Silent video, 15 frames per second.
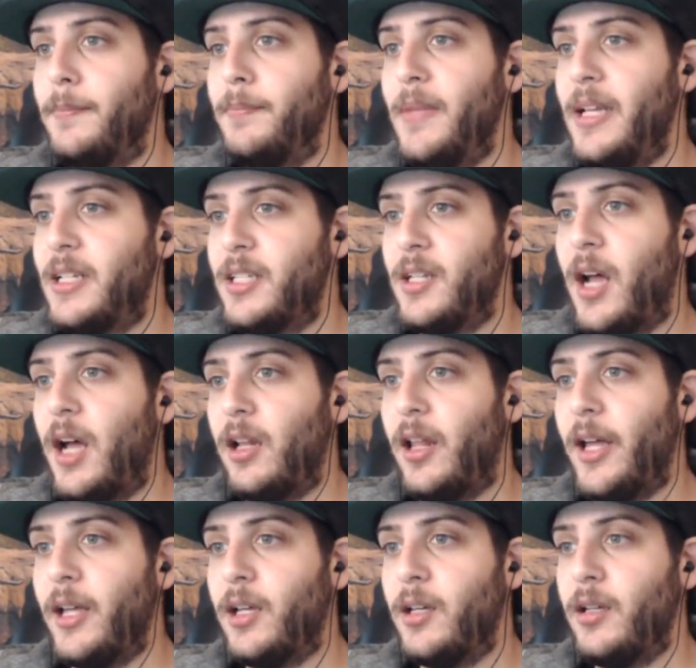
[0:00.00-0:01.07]
it's not
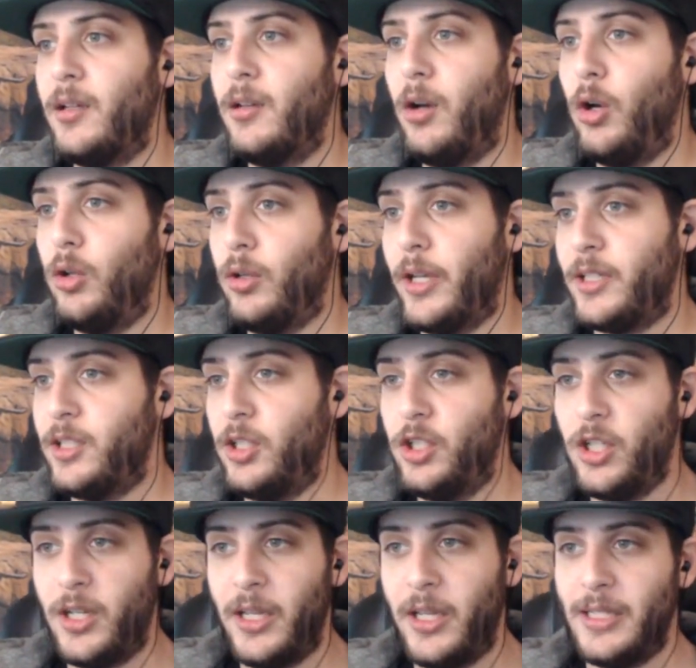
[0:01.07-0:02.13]
like
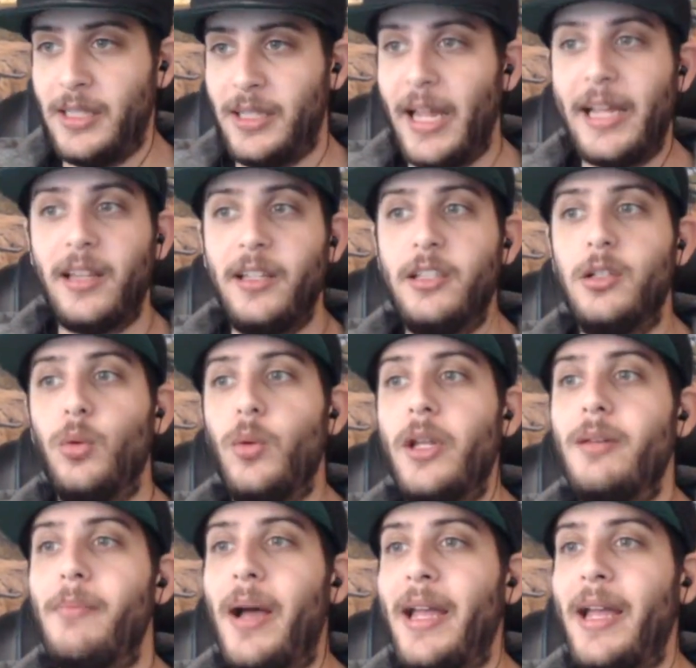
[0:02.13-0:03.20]
Oleksiejczuk is likely to
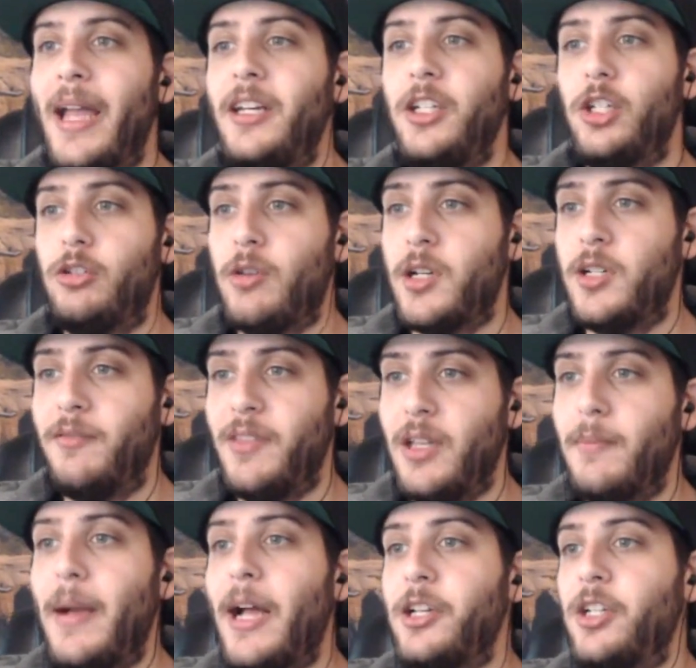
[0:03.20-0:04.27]
win by any stretch of the
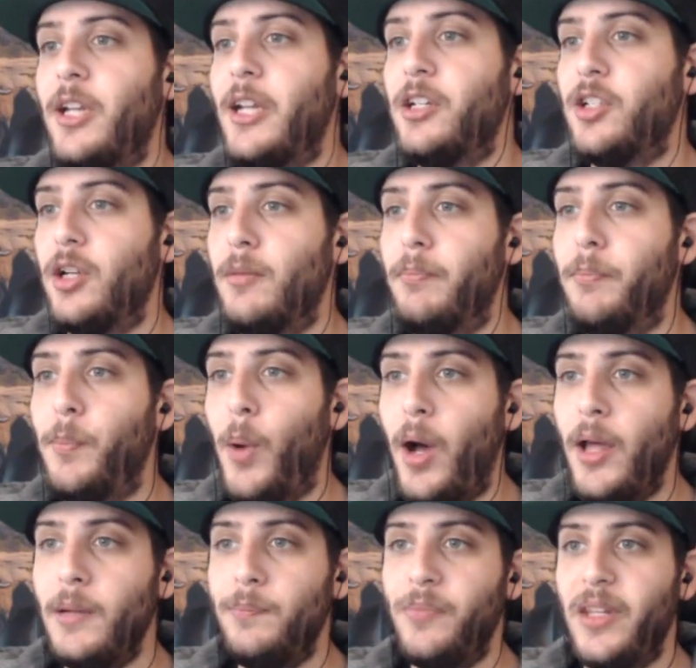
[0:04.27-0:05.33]
imagination.
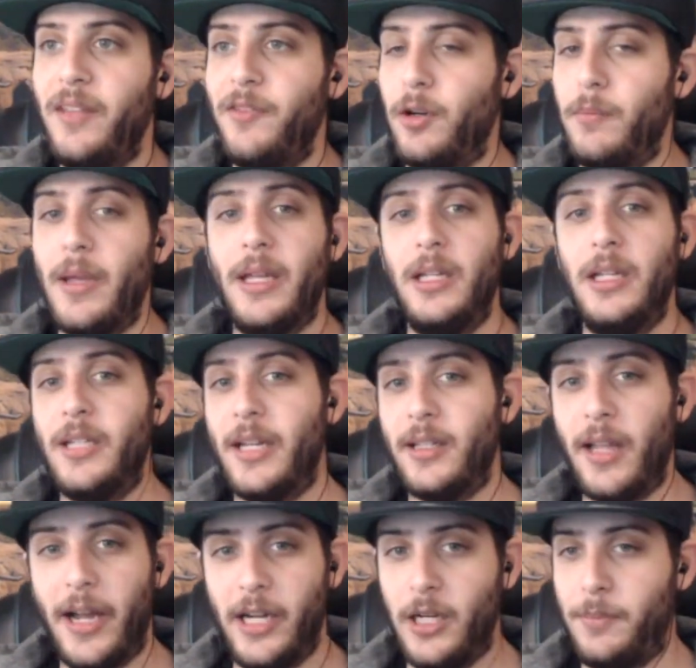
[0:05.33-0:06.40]
But if you're making 10
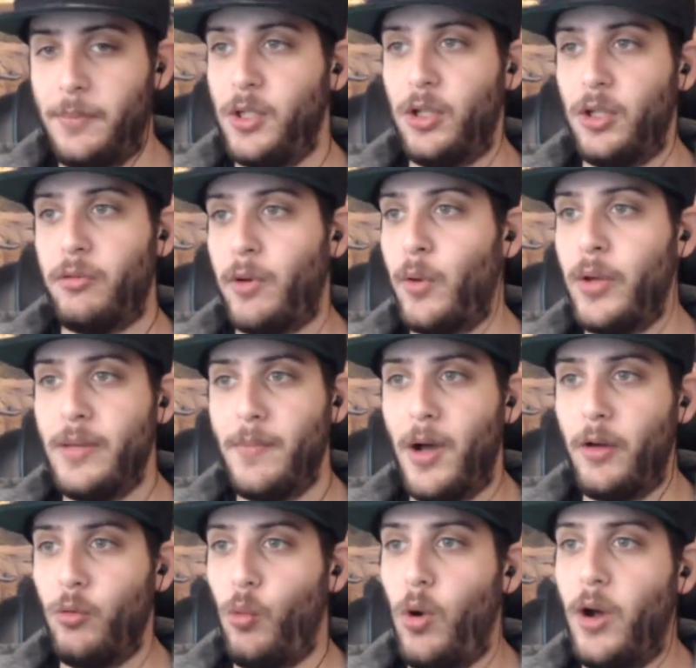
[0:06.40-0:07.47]
lineups, you throw him
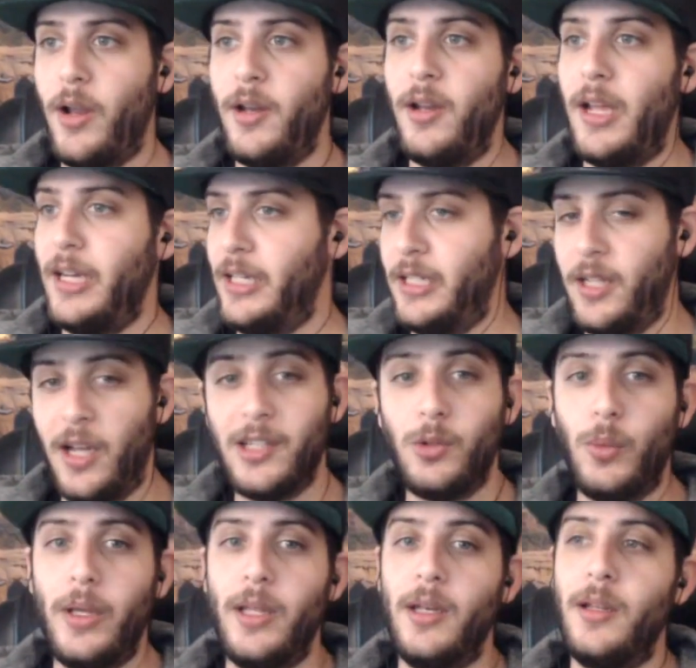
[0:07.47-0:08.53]
on one and he does
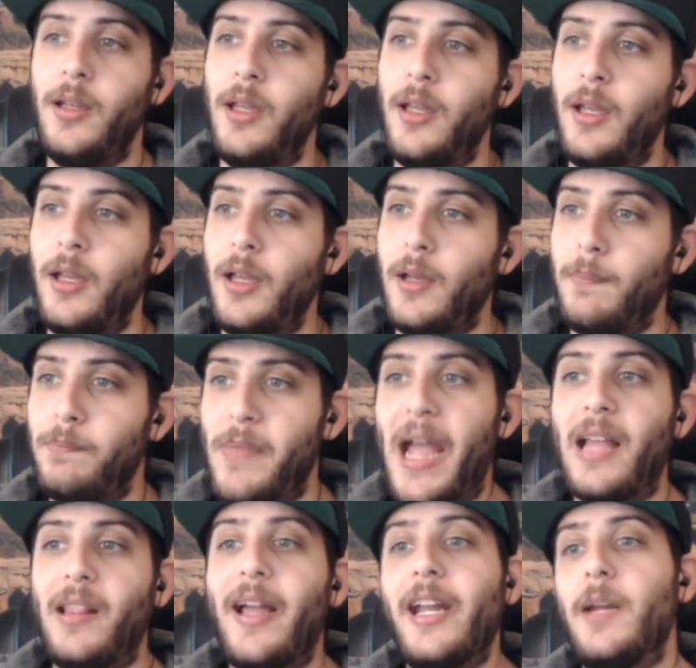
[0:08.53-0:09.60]
win,
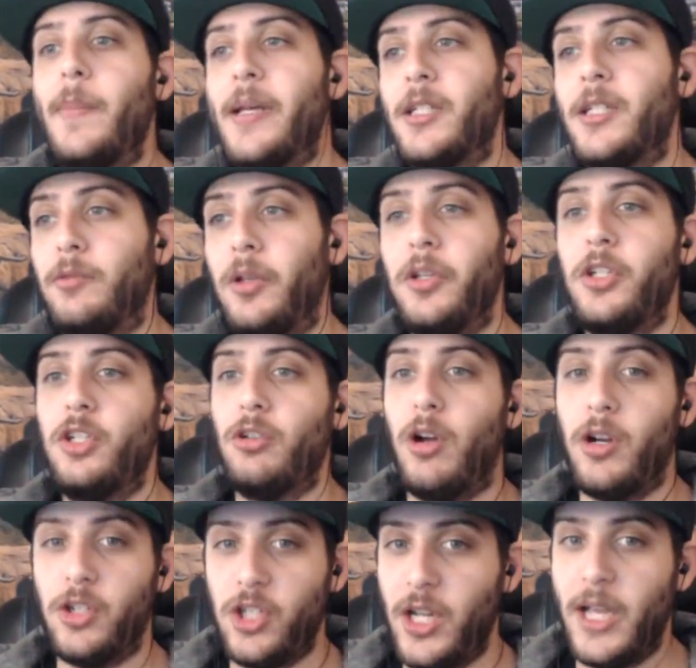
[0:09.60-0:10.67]
that lineup has a really
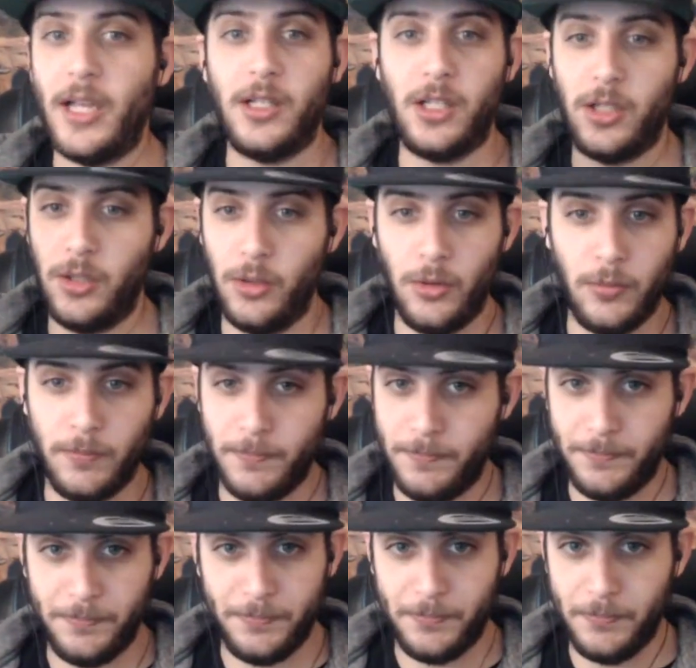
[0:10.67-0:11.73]
strong chance to
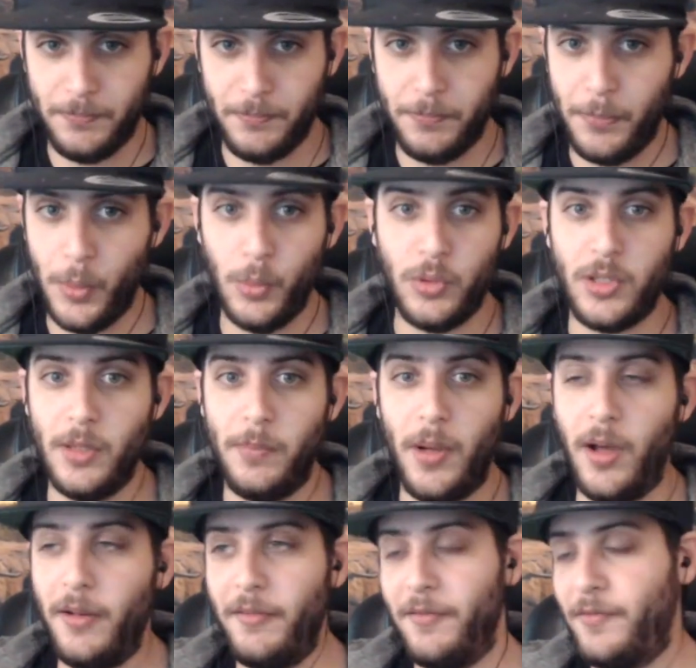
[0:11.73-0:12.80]
boost
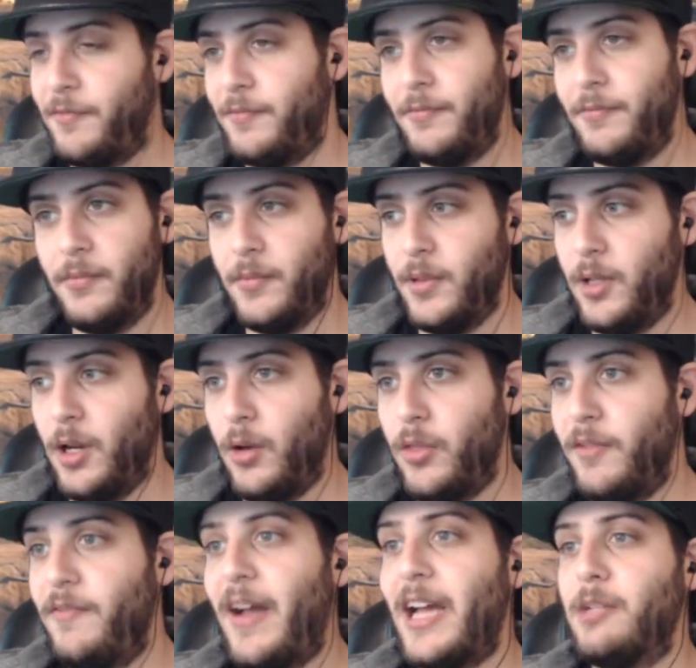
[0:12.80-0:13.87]
above,
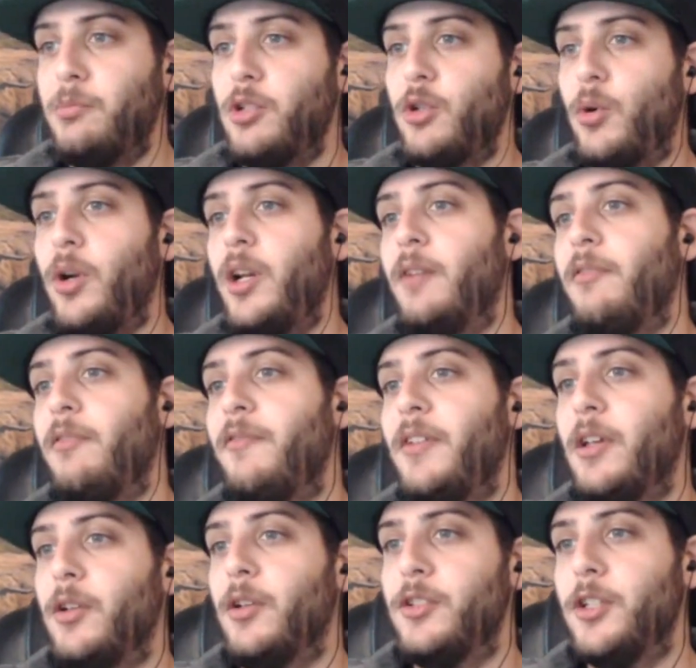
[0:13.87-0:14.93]
the vast majority of the
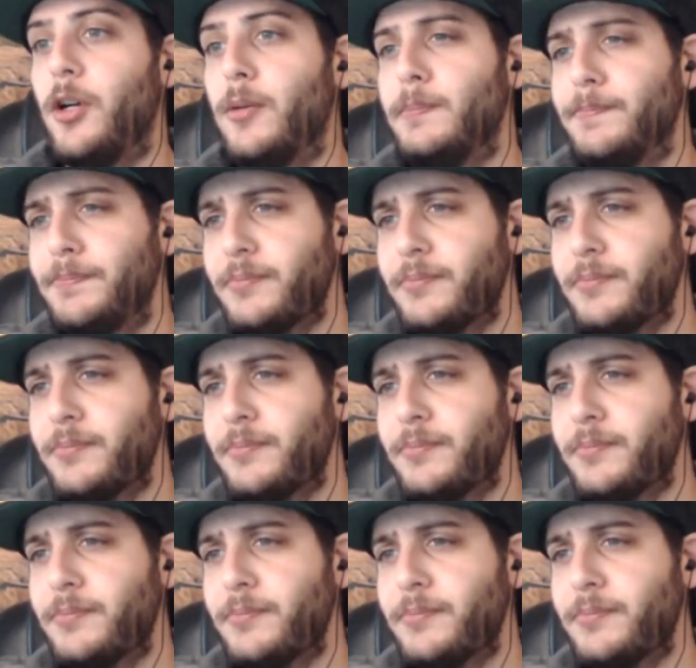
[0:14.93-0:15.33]
field. So